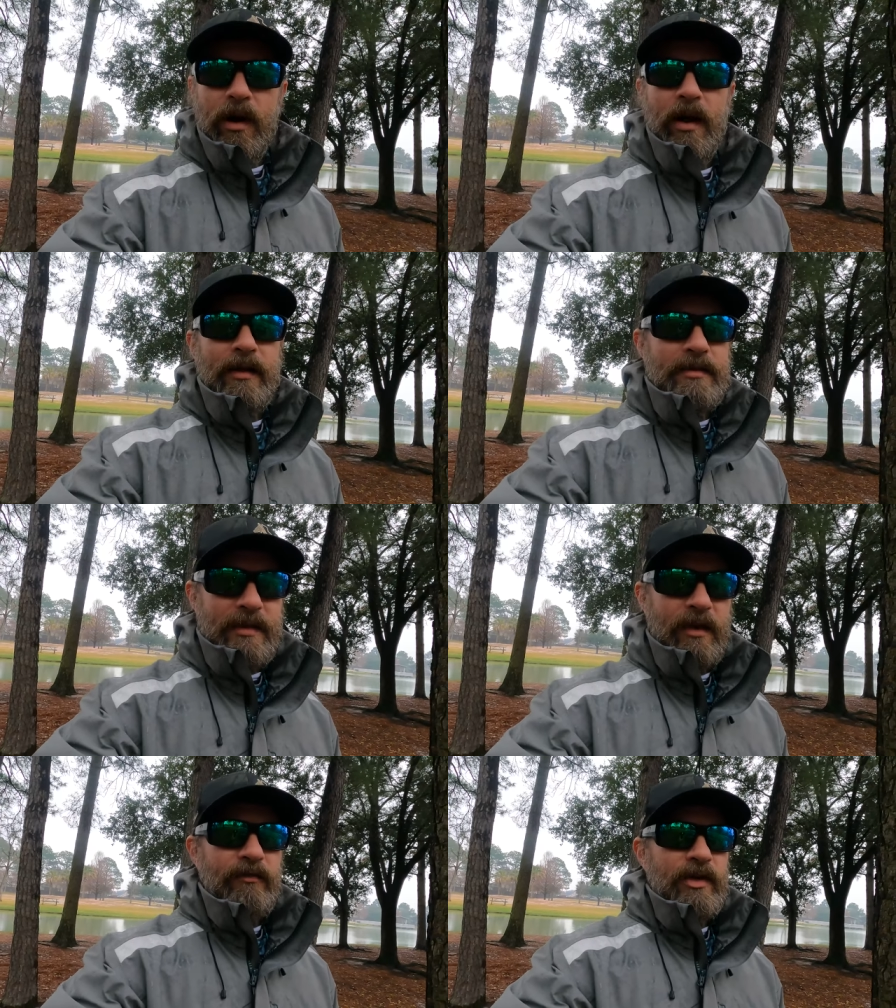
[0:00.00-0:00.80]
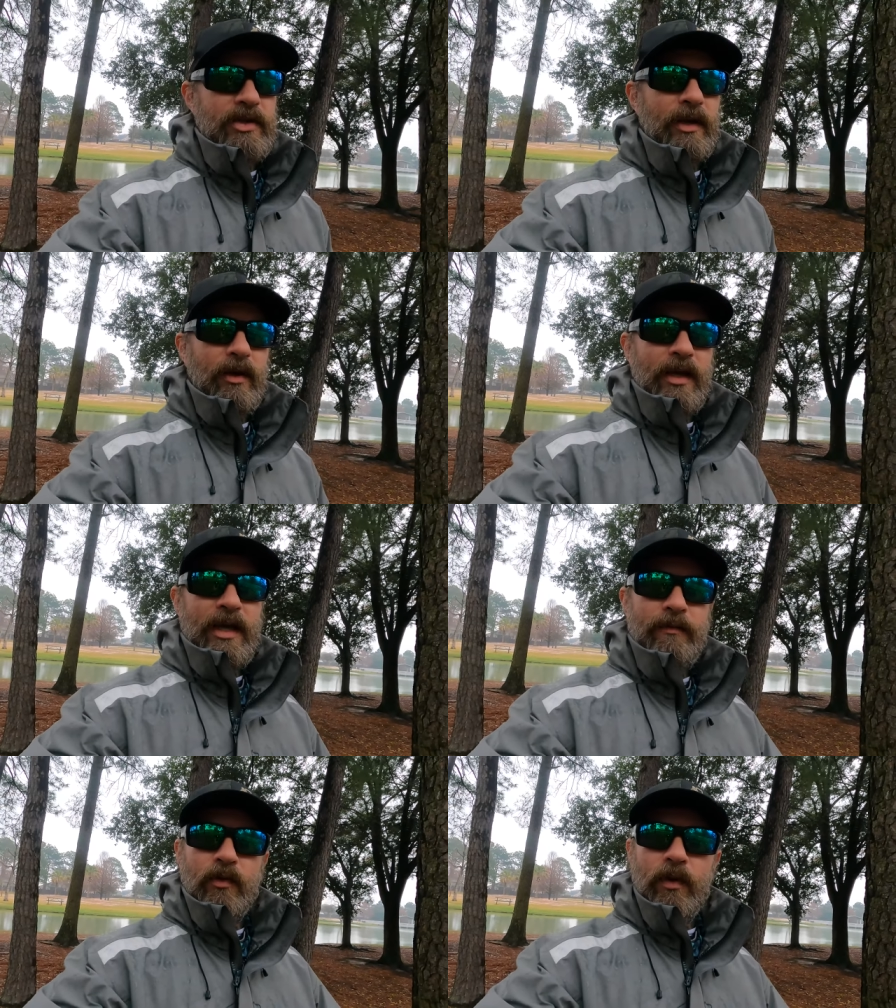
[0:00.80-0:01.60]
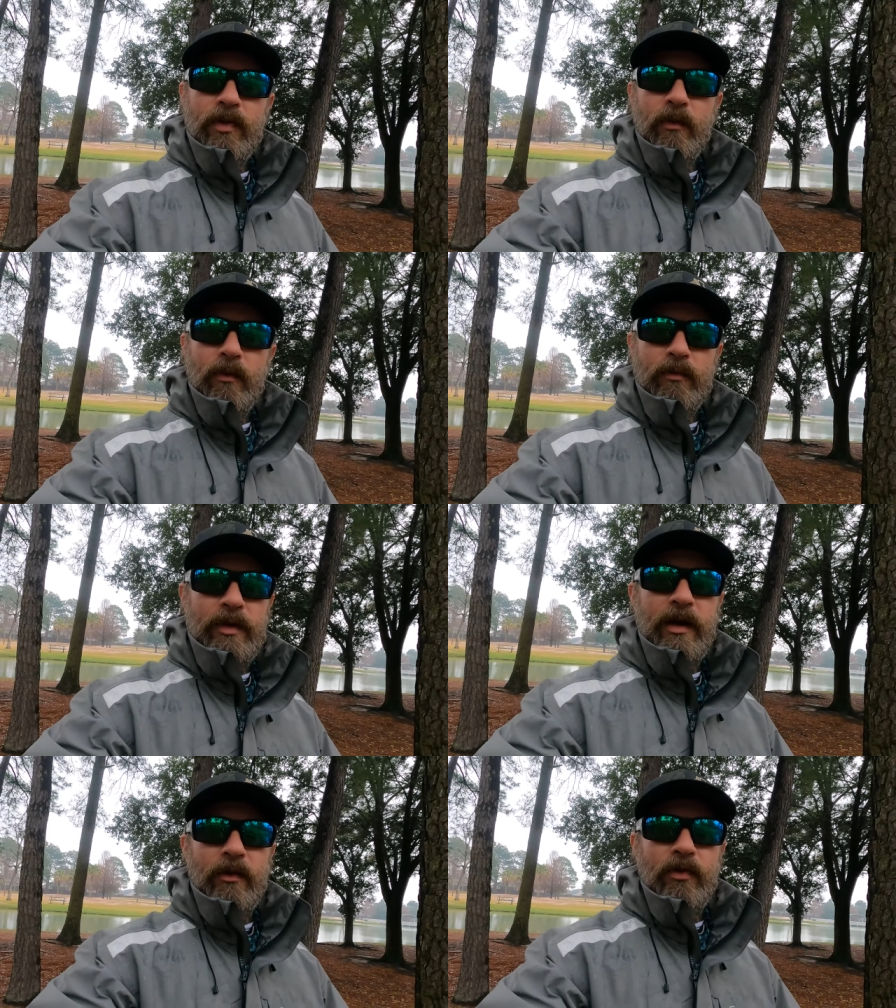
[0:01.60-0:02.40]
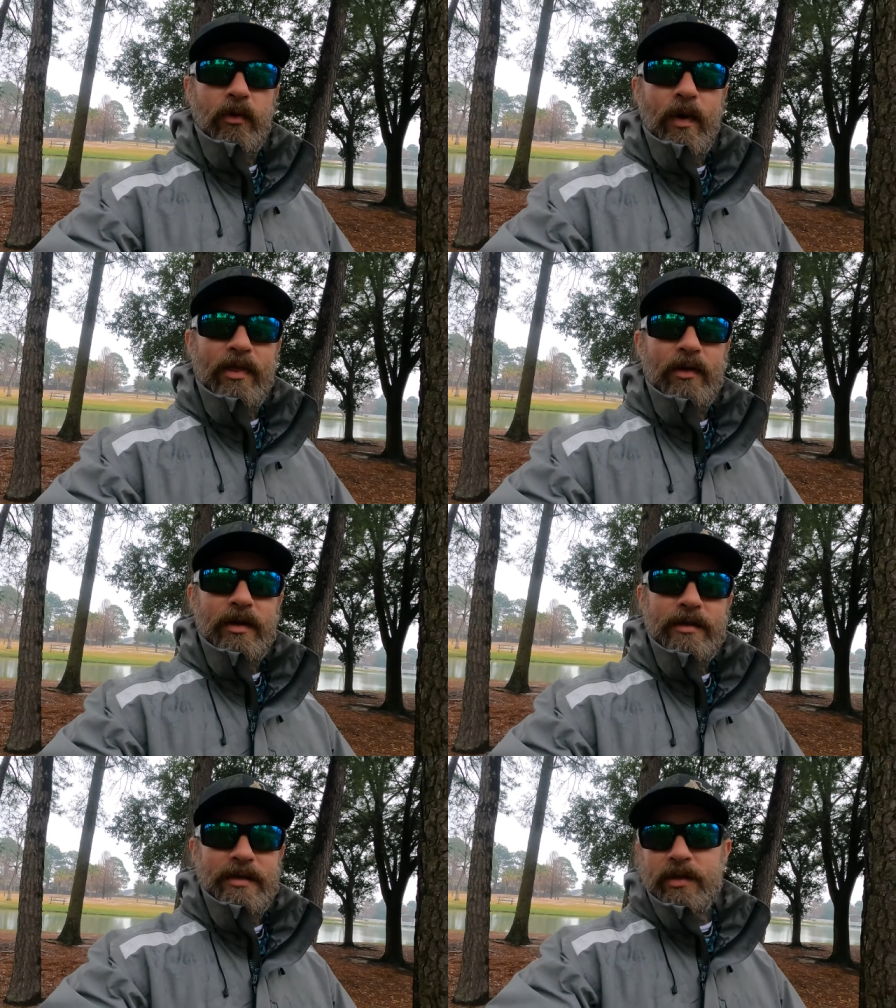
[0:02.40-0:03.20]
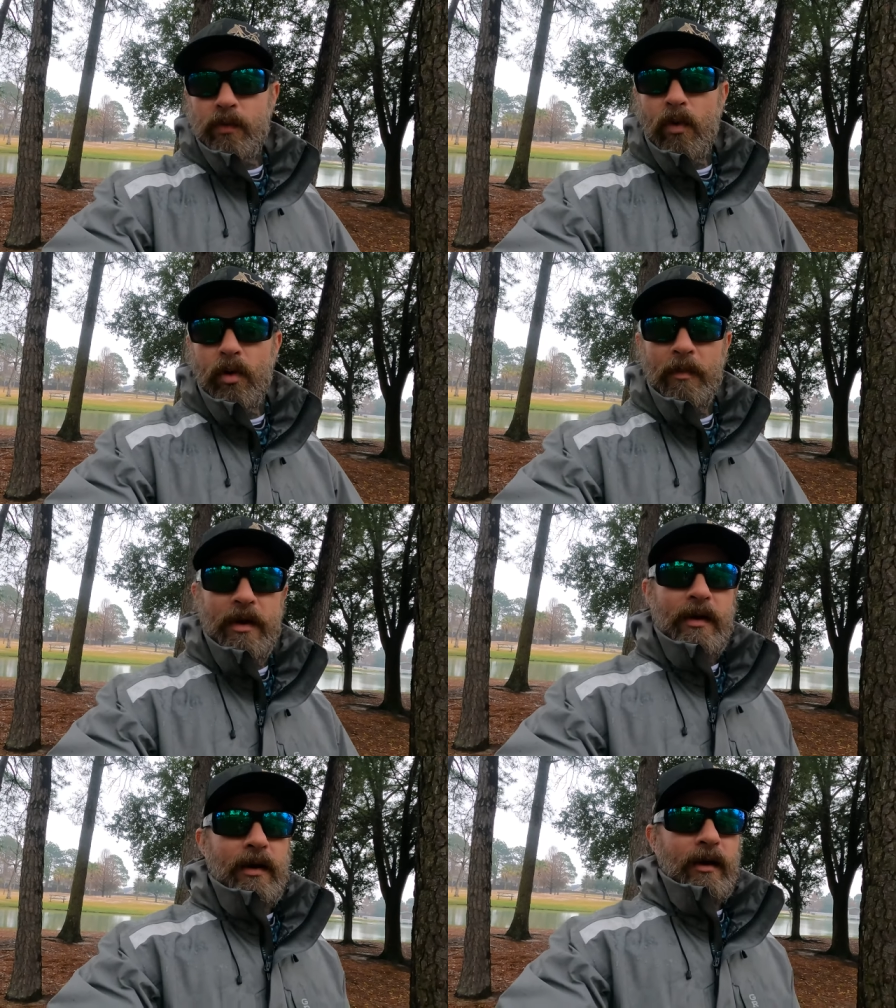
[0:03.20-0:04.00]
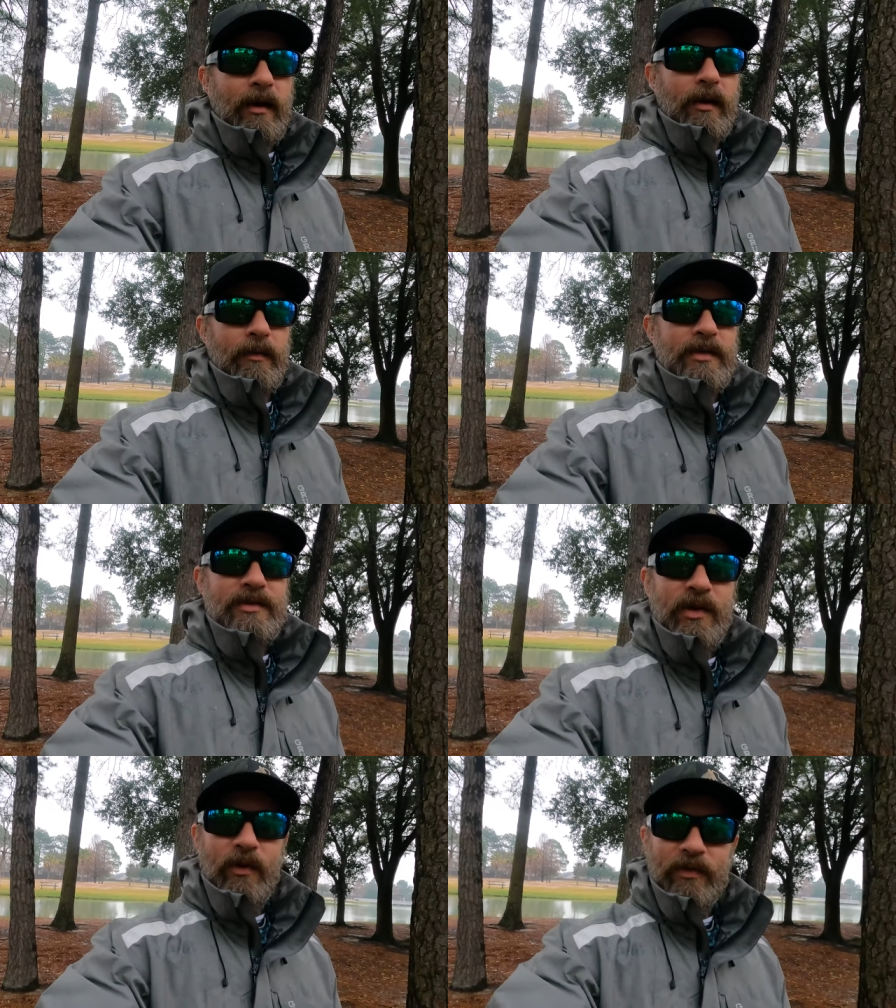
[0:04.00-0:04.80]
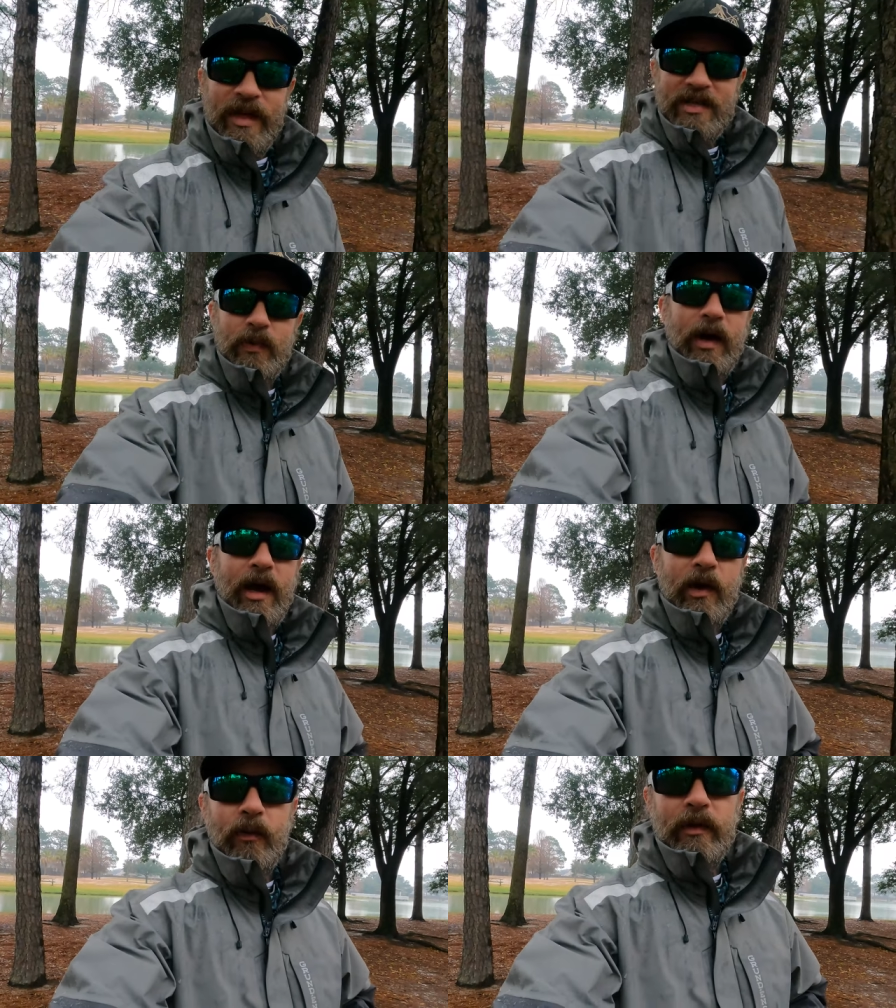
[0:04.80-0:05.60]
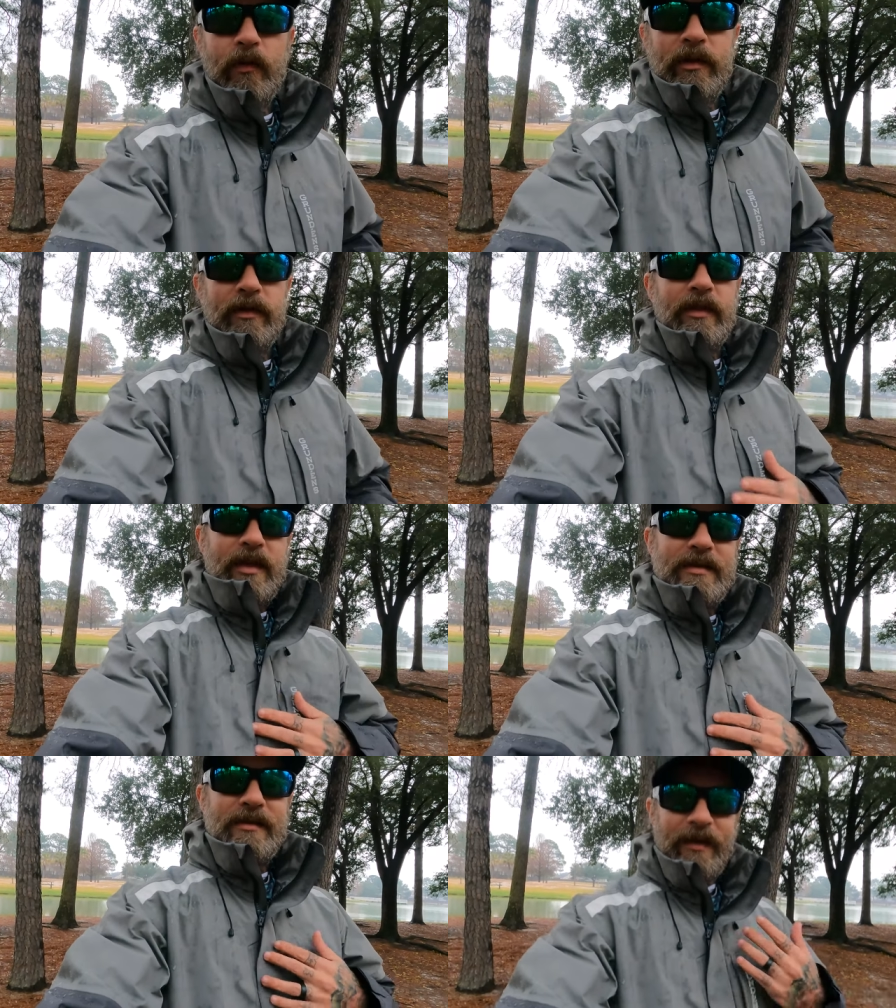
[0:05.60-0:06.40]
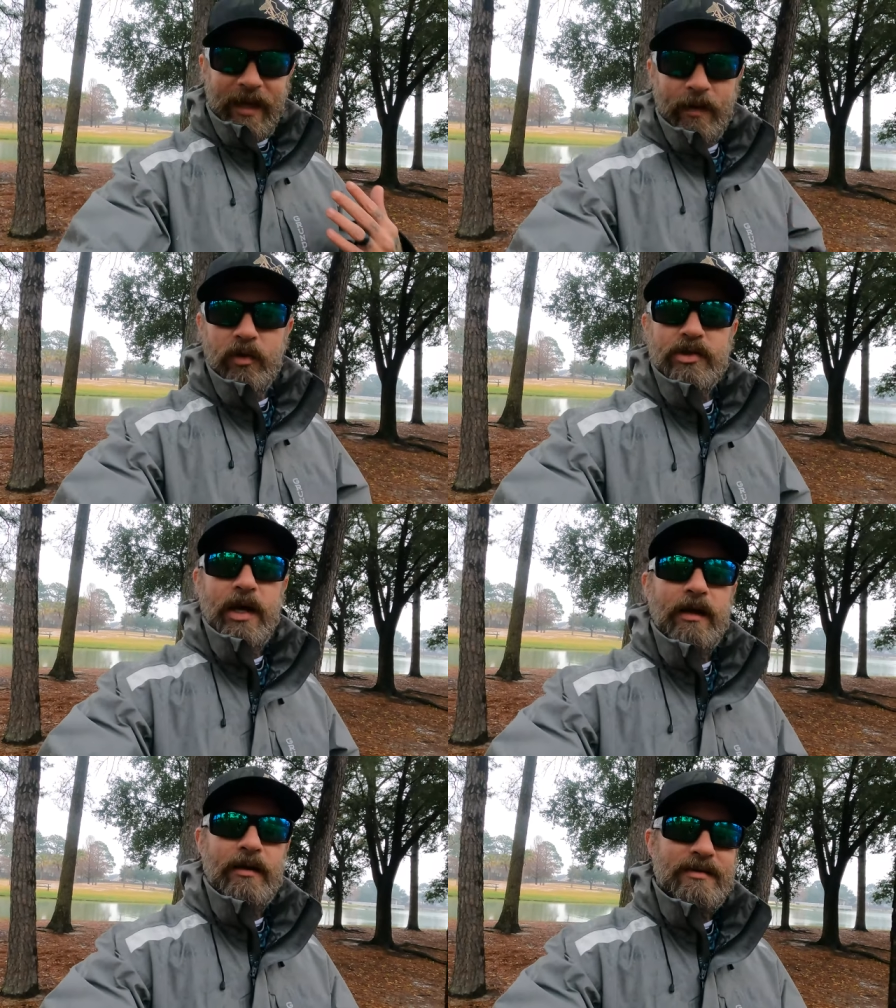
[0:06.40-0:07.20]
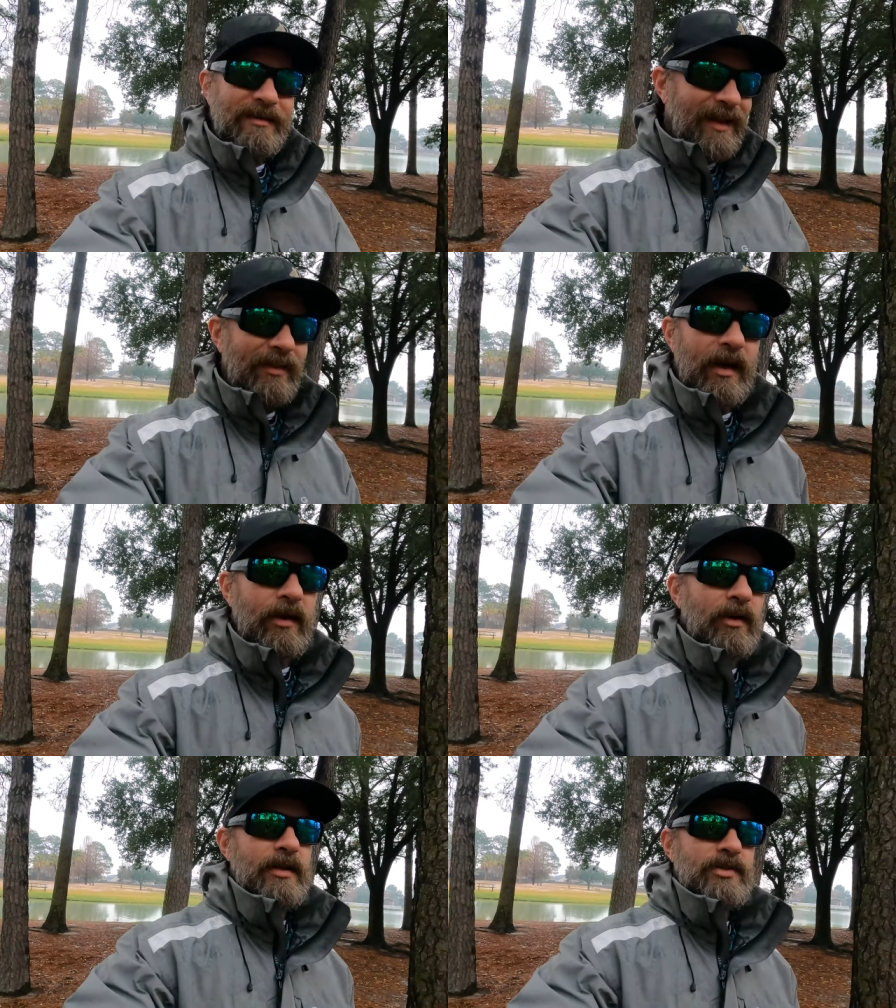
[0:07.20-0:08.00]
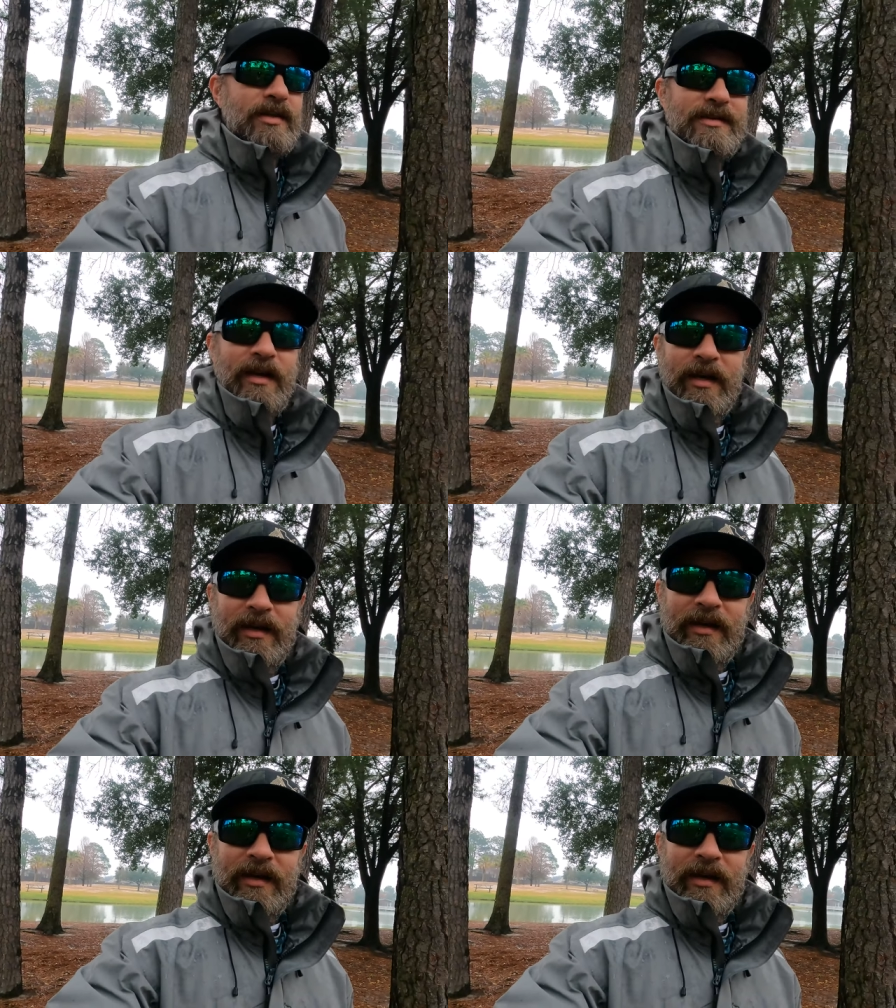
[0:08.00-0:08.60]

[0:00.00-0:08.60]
dry, I can stay fishing even when the, you know, the weather is, is warm. Uh, so that's why I went with this, the Gambler jacket. It's a lot lighter. It's just,